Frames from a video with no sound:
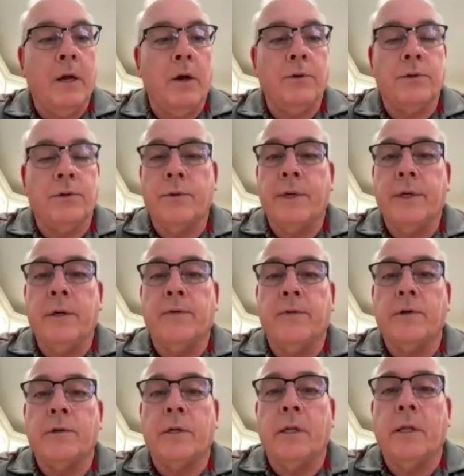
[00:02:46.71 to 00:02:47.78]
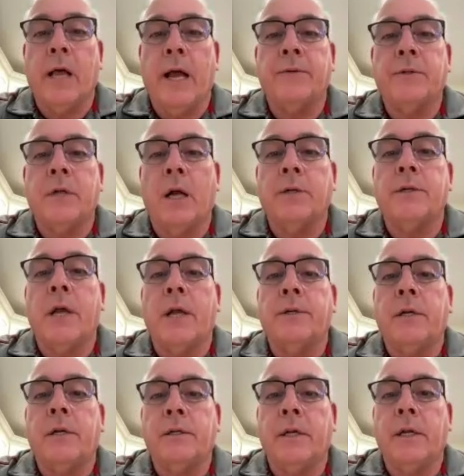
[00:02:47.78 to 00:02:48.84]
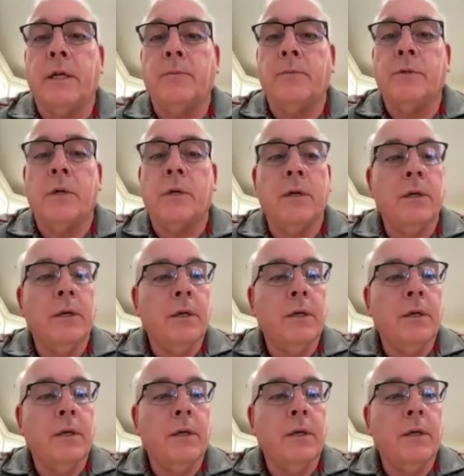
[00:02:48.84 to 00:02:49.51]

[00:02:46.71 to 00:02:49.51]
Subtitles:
coached 3 university livestock judging teams,